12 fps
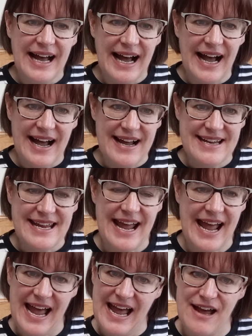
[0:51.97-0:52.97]
I
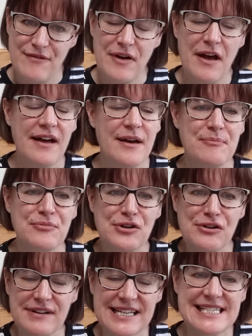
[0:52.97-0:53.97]
have
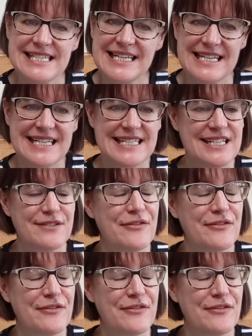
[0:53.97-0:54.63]
procrastinated